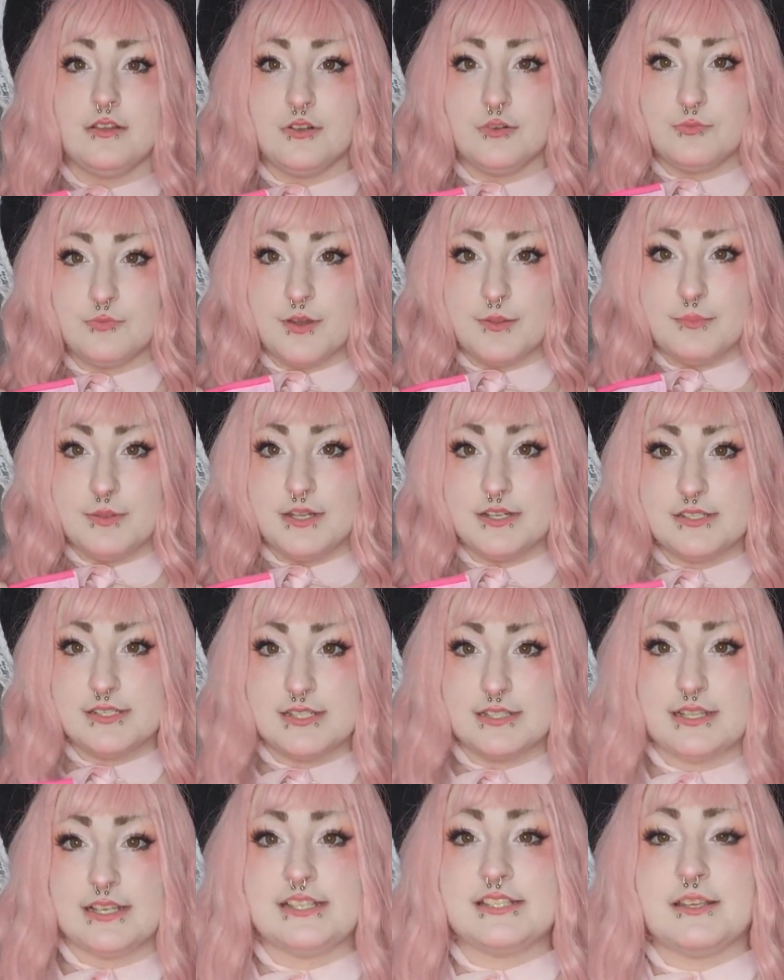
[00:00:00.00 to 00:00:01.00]
ribbon
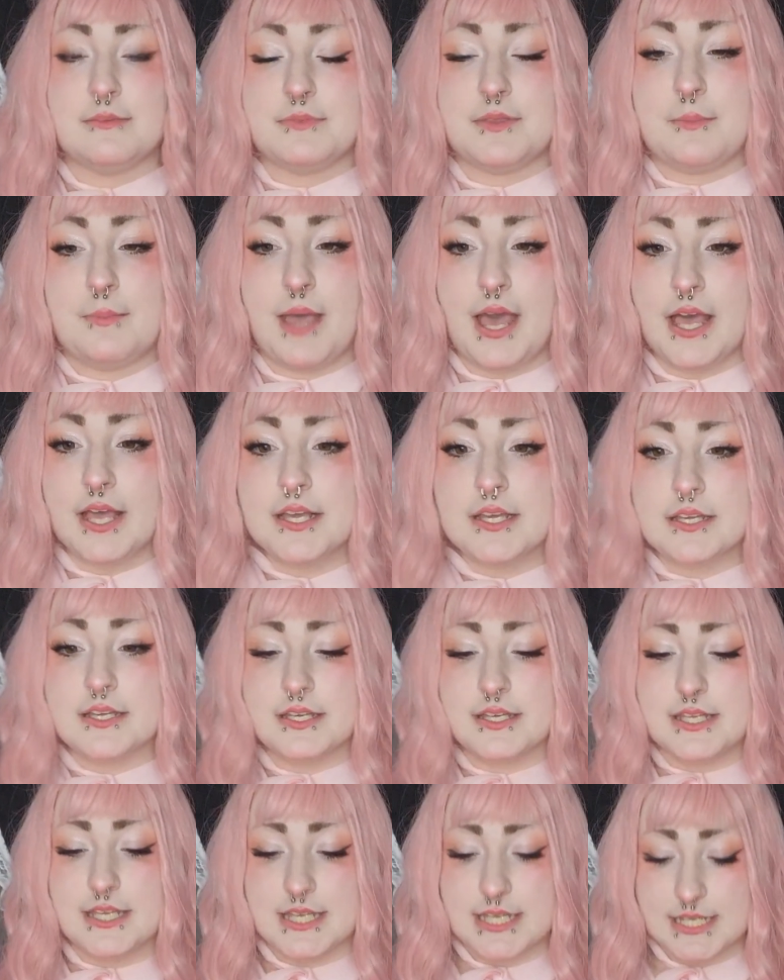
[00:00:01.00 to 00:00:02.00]
to lace up the
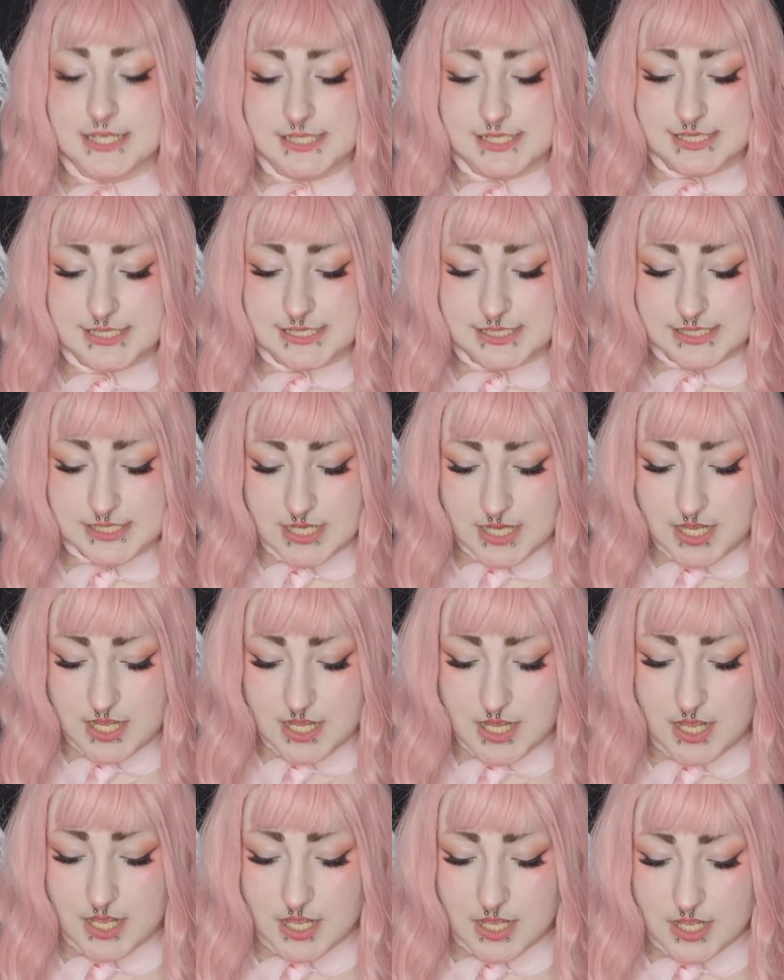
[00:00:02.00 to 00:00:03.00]
back is,
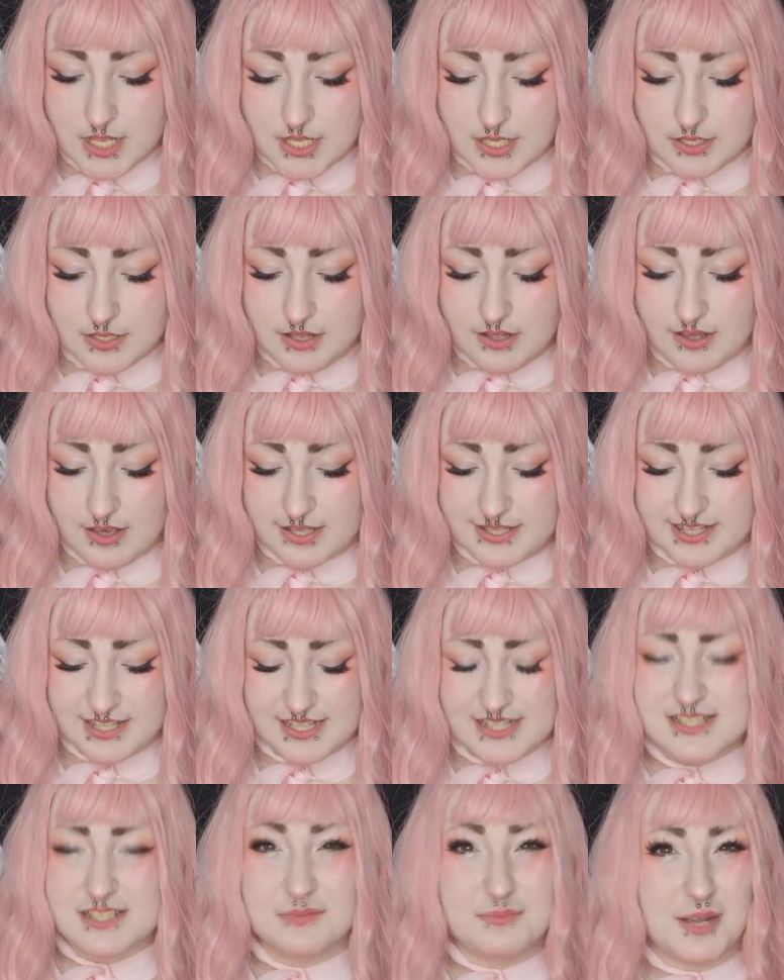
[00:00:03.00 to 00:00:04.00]
I think
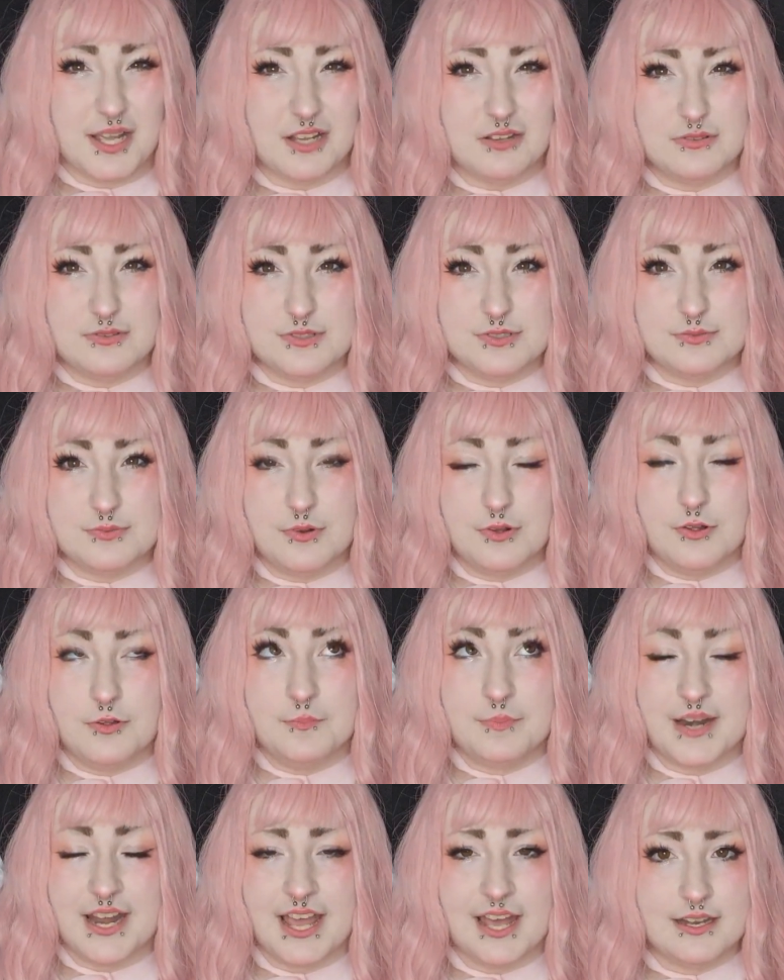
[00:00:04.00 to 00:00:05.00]
it's a Michael's roll,
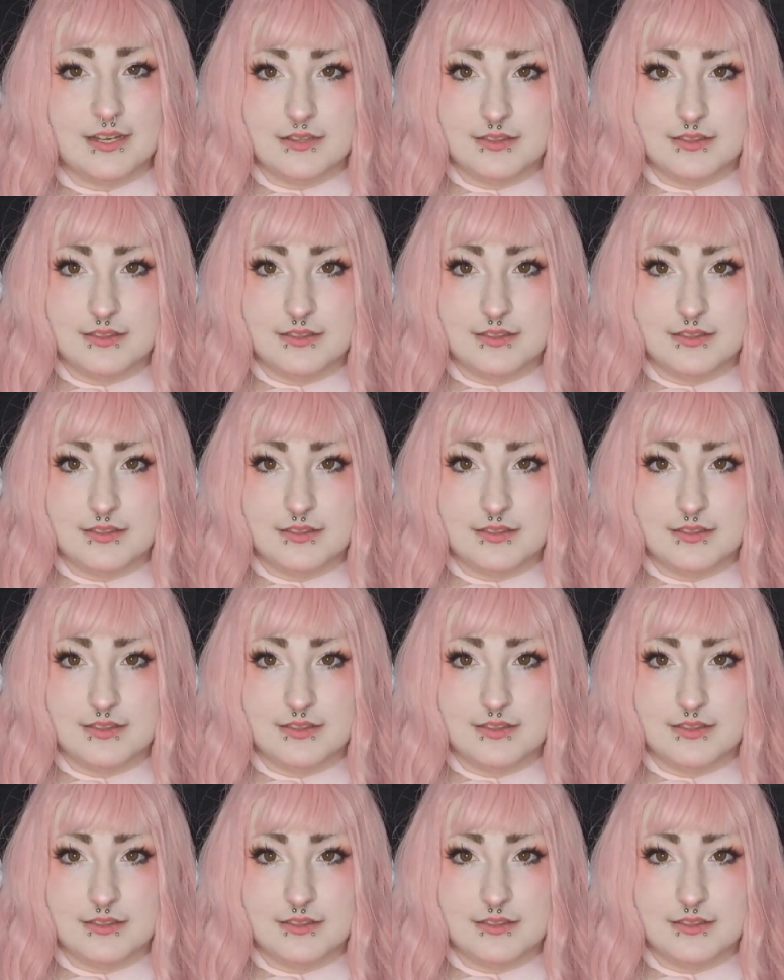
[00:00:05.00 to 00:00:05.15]
but I had it